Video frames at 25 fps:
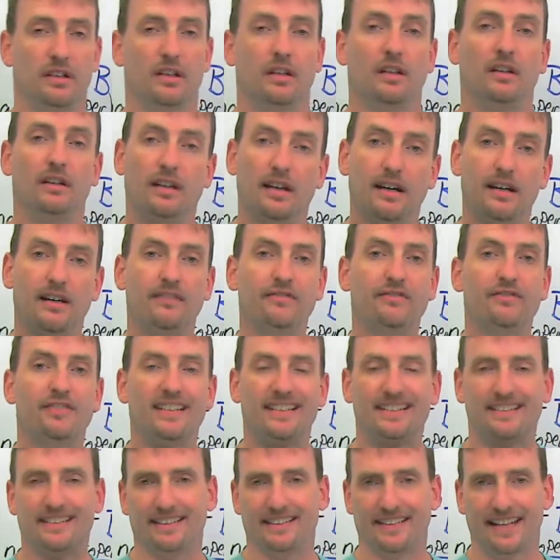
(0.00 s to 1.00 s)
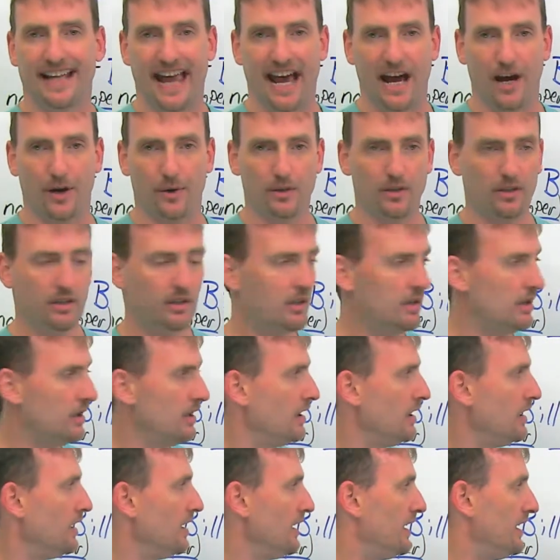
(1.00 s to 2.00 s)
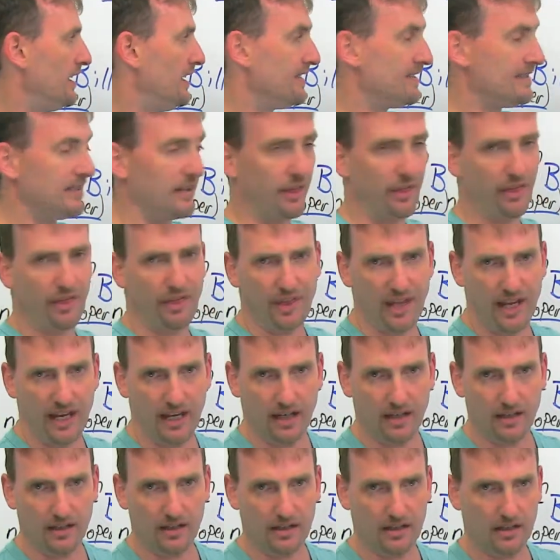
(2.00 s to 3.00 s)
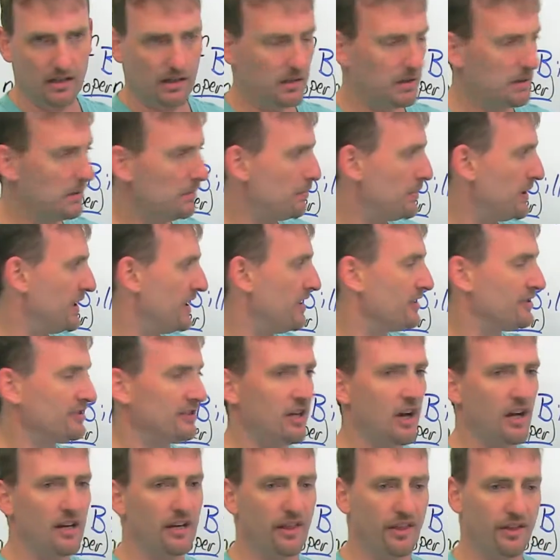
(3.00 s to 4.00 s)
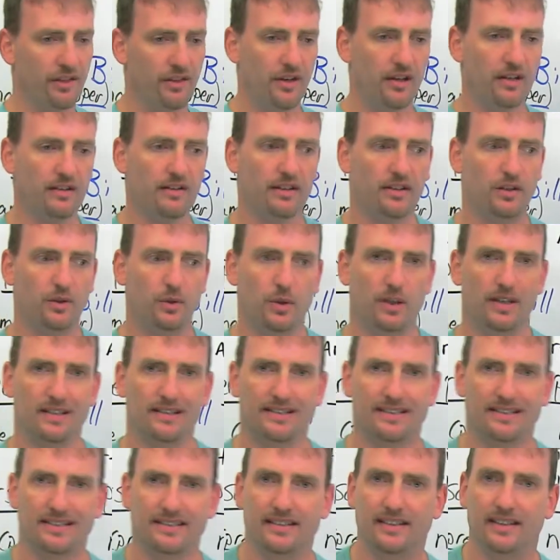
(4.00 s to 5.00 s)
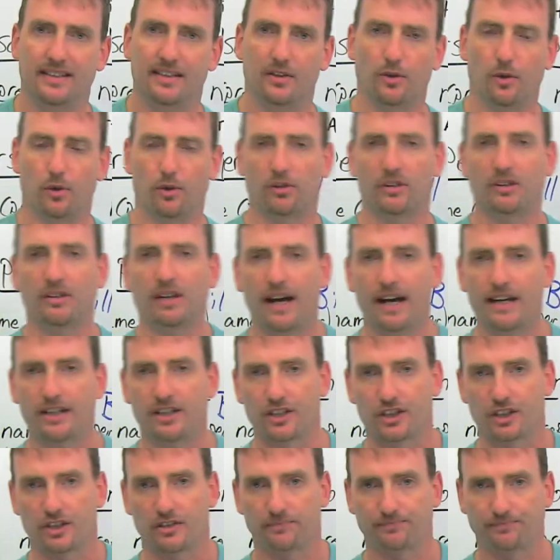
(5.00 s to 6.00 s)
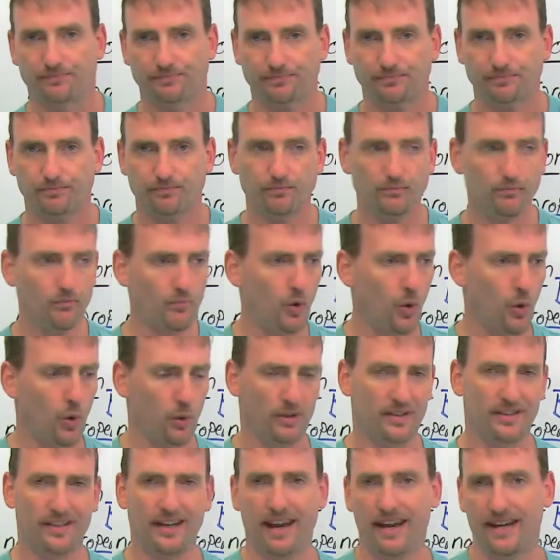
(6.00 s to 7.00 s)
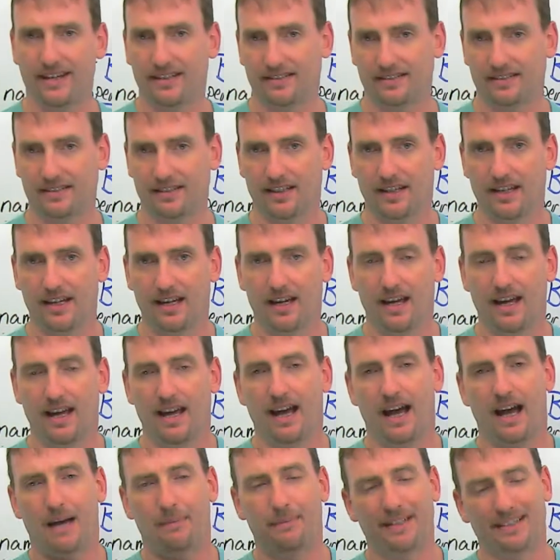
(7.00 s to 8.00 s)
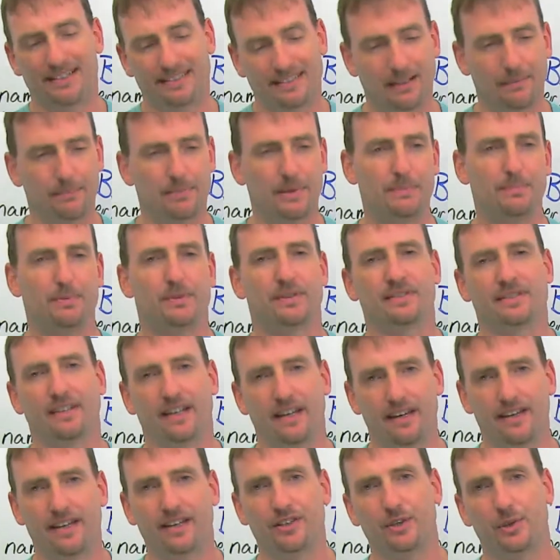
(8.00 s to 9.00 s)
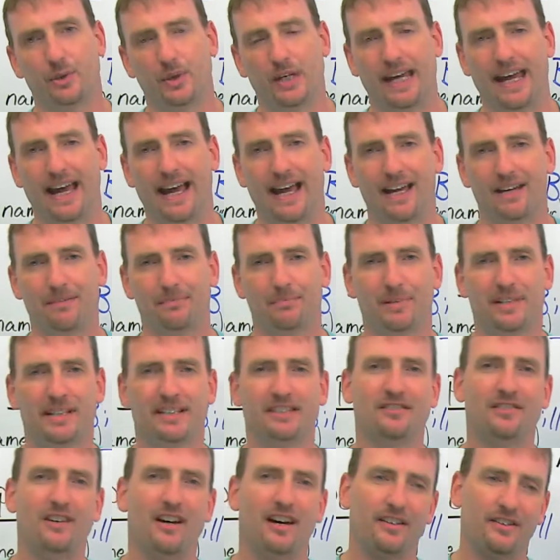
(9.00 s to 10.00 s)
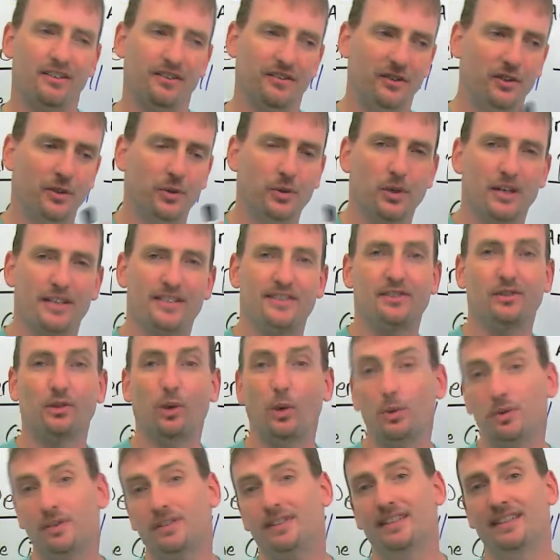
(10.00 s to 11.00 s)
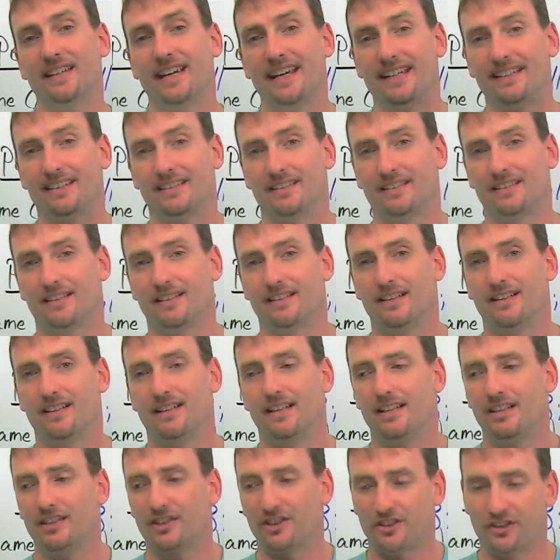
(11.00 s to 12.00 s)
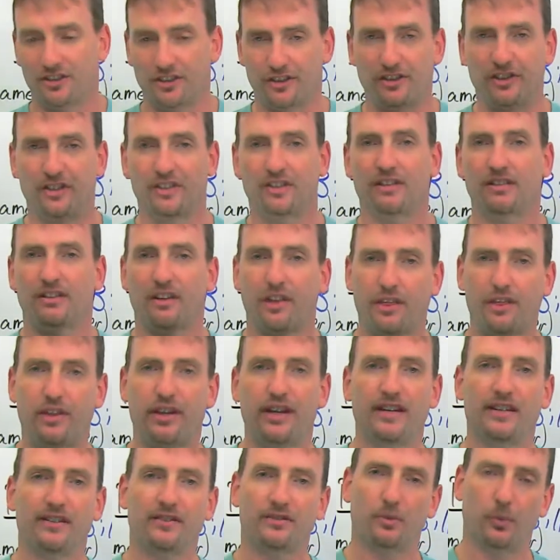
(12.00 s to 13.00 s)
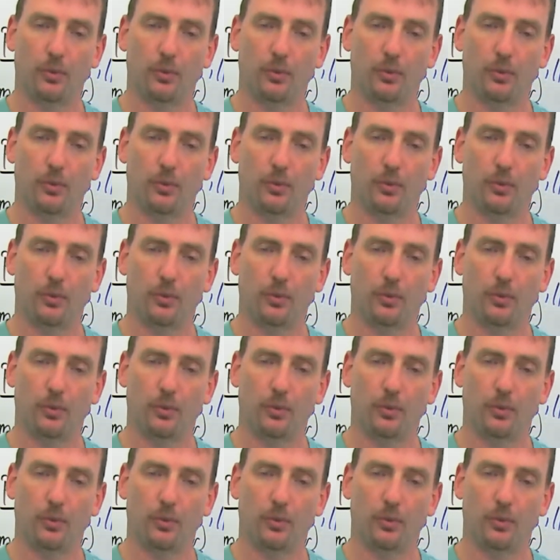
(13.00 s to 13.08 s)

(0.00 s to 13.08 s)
Love is a noun. It is a thing, but it is not a thing that you can see or touch or taste. I mean, some people say that you can, but it's not. You associate certain things